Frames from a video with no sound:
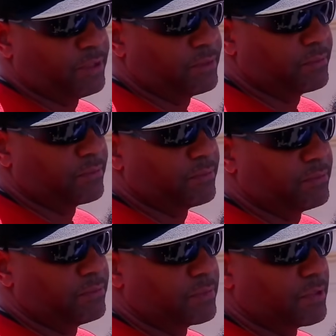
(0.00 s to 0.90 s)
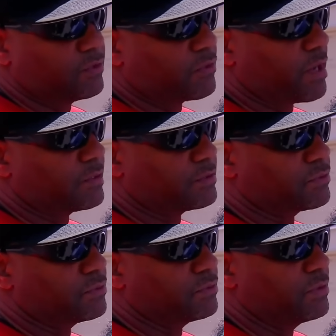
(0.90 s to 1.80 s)
me. He tried
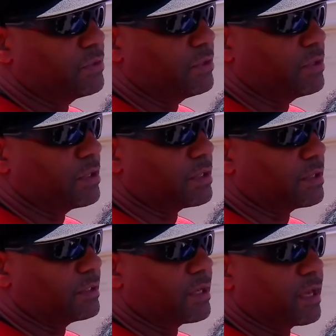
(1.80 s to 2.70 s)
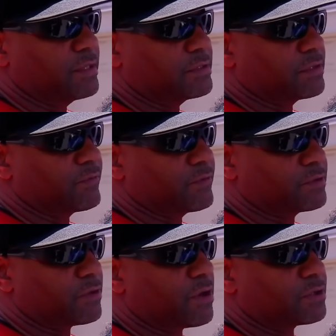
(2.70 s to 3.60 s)
to engage in a
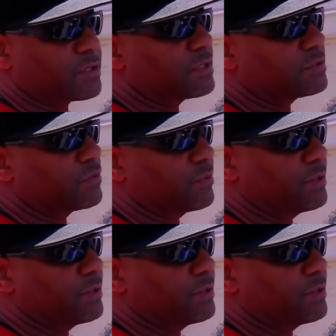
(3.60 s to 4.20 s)
physical altercation with